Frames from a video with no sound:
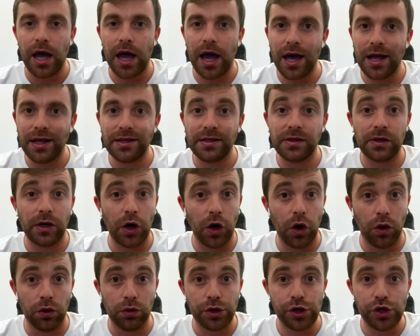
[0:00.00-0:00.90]
and
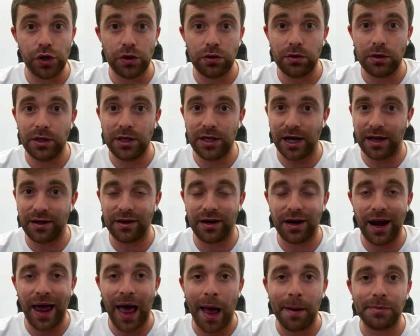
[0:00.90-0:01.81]
also the other
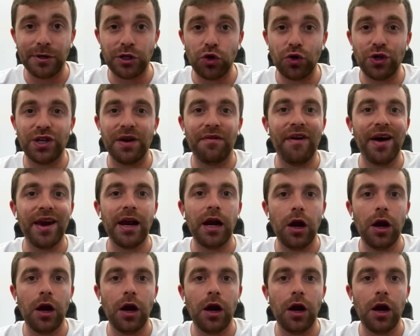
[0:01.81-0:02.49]
club. So it's a very